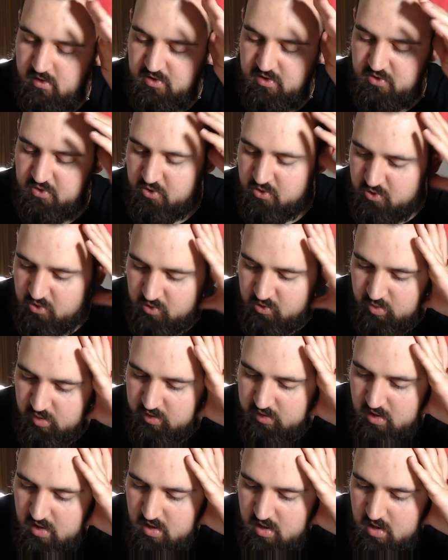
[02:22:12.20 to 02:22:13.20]
that's a joke,
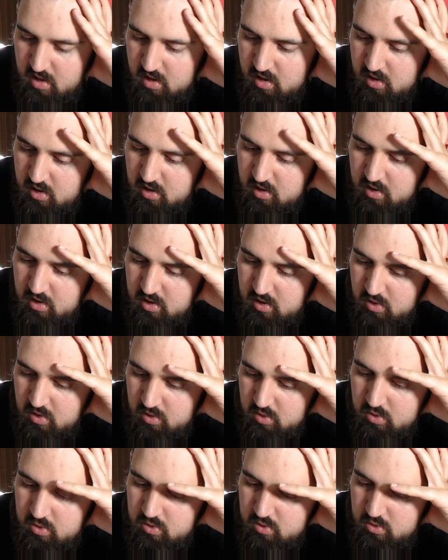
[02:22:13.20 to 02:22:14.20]
but
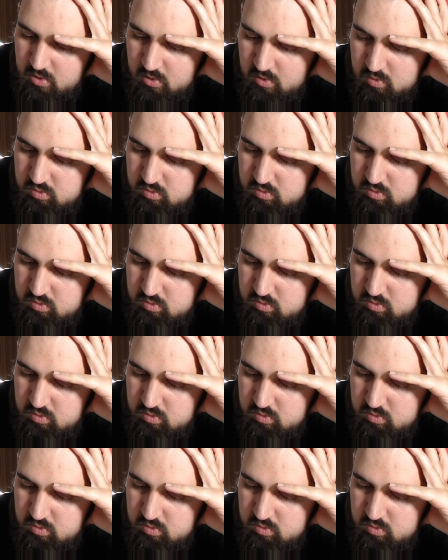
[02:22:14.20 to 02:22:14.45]
uh,